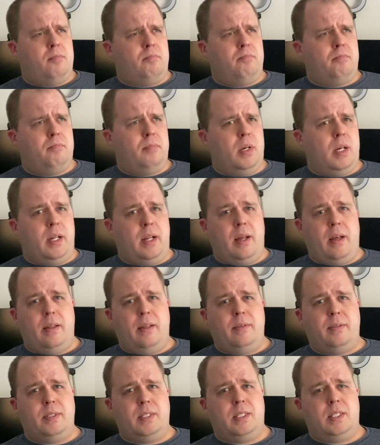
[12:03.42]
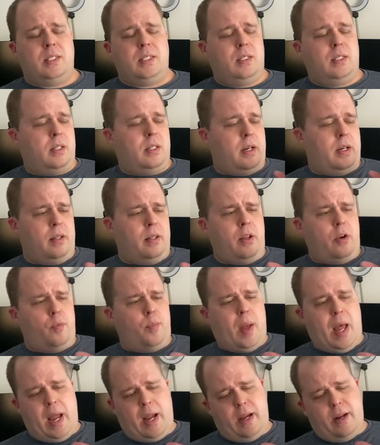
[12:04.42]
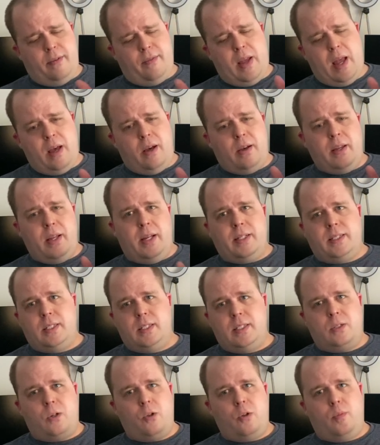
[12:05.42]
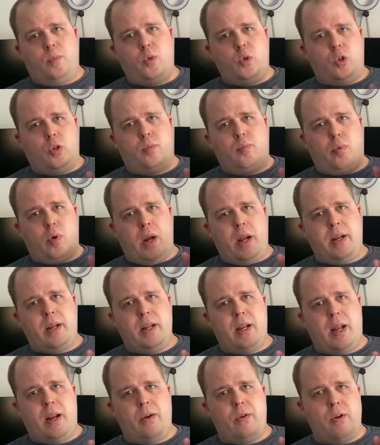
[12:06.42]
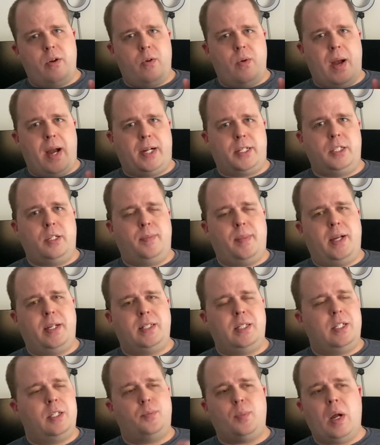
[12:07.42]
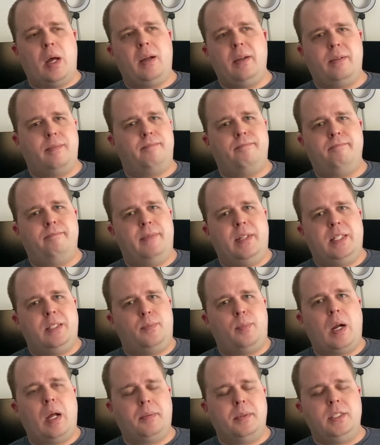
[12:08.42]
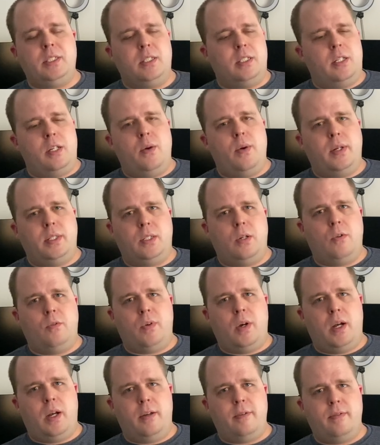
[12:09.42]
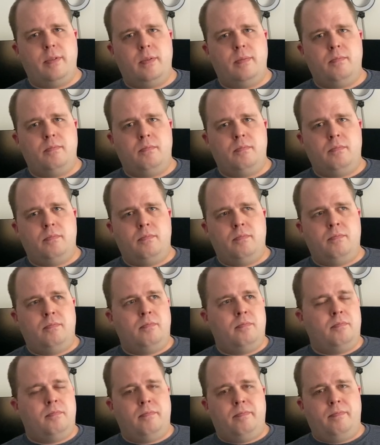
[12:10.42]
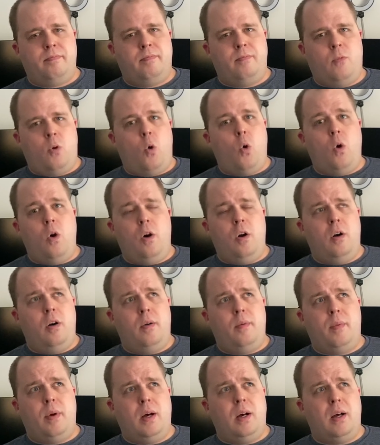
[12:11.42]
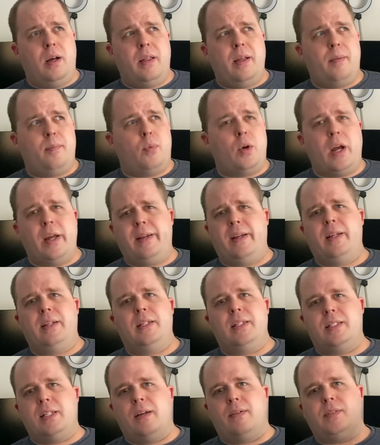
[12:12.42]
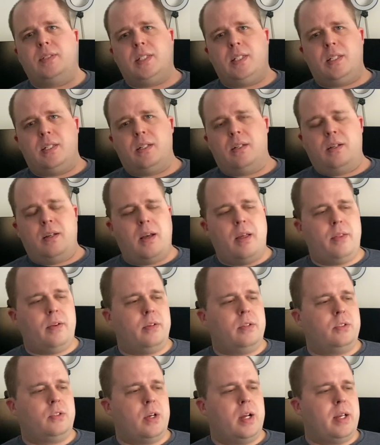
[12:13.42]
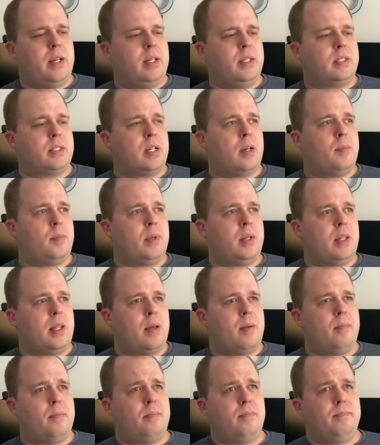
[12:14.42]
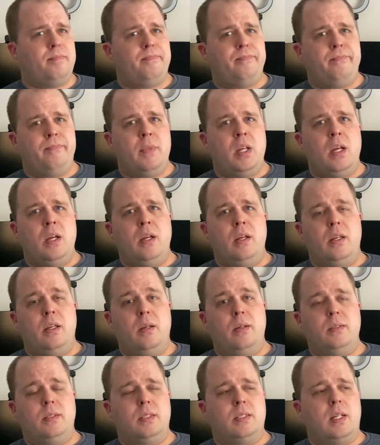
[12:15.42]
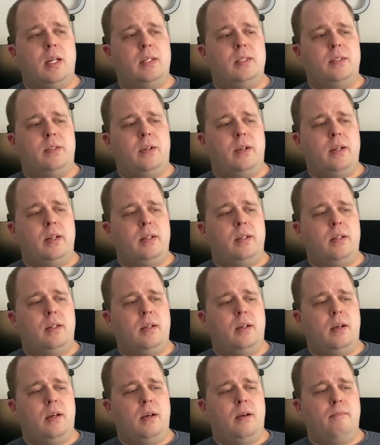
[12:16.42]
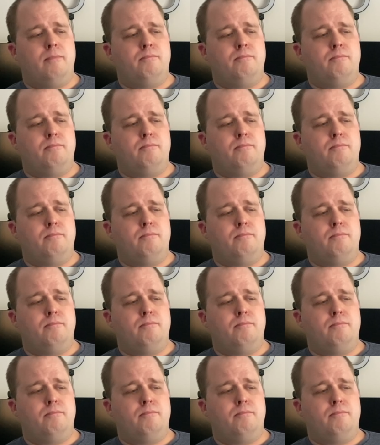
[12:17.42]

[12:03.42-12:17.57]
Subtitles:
But it was just their little packet of ale yeast. It's Northern Brewer branded. I don't know who actually makes it. It's probably just US-05. Or I think Brian 97 is the other dry yeast company that uses that strain. It